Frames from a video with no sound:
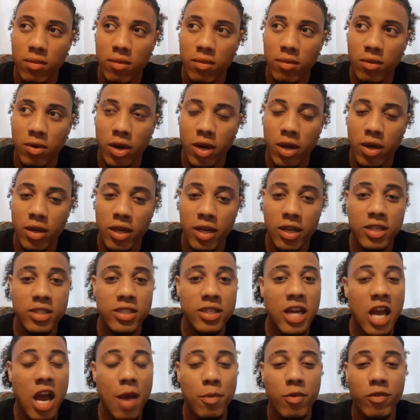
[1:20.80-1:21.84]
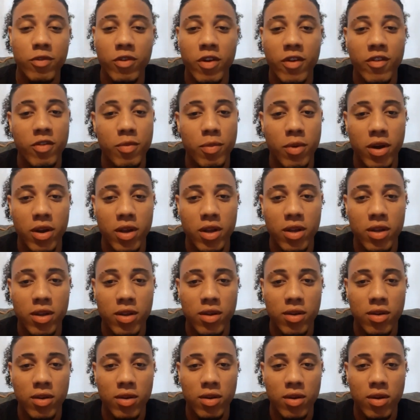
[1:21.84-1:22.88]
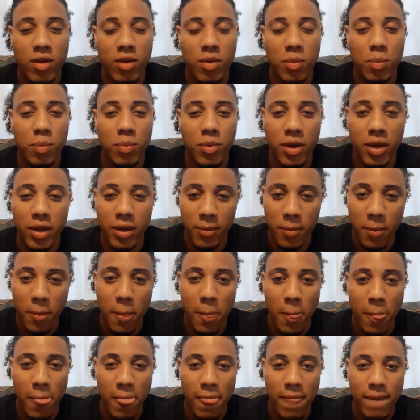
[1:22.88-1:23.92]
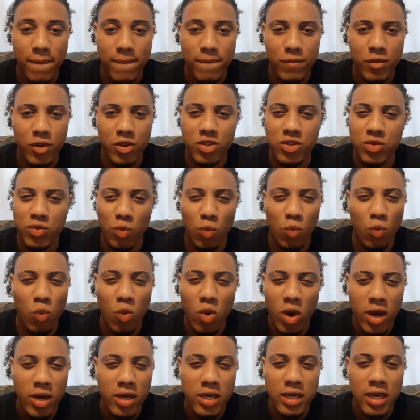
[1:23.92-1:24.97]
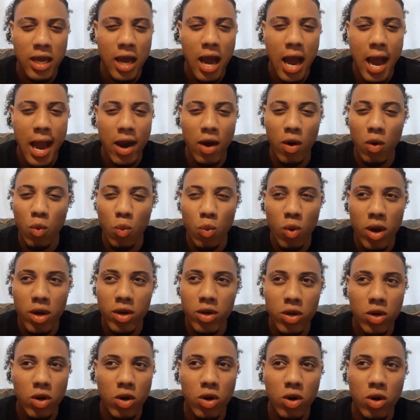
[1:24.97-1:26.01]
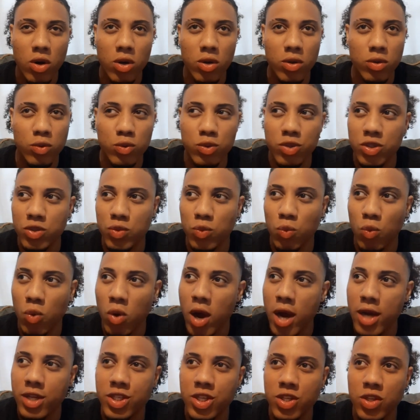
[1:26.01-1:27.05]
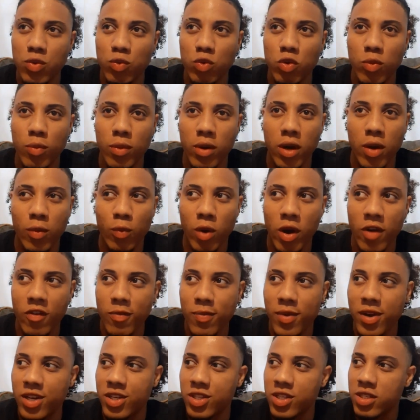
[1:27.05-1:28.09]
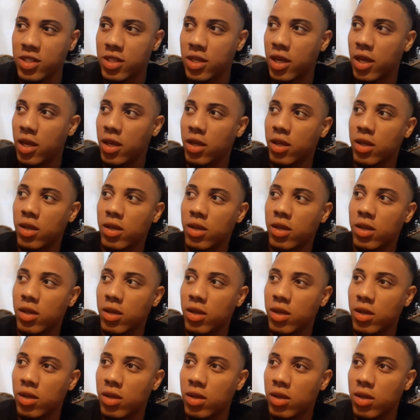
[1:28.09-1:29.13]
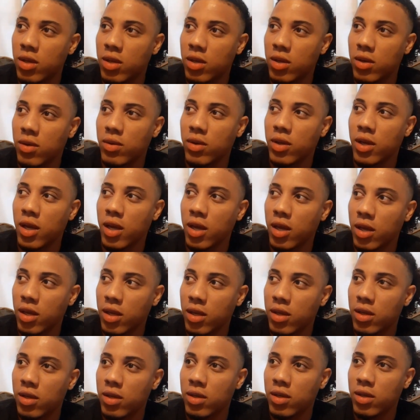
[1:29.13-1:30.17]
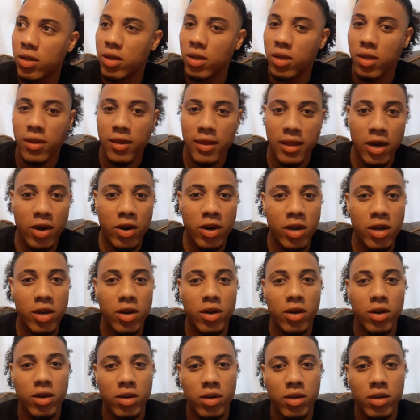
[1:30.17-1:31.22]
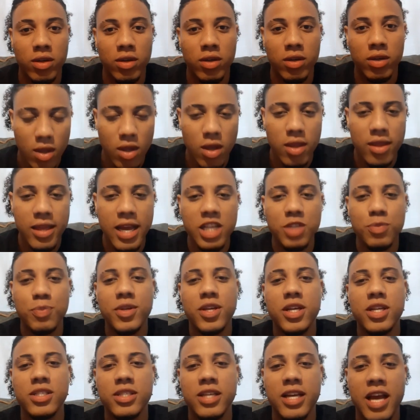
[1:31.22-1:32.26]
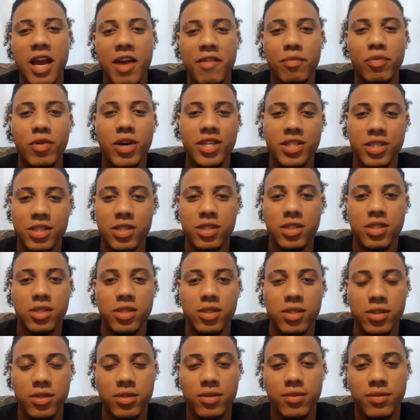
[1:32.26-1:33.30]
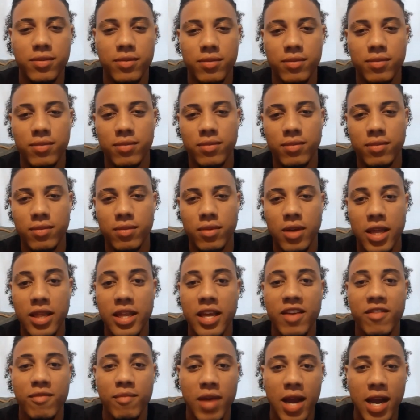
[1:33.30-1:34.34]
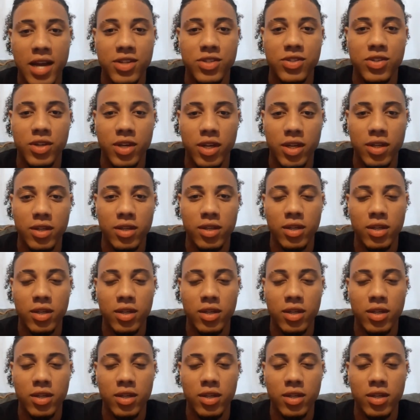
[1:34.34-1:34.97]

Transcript: Right? It doesn't happen for everybody, but there's one guy or one girl who just walks in the room, and then everybody's just like, okay, they're here. That's because they have presence, and they've mastered it.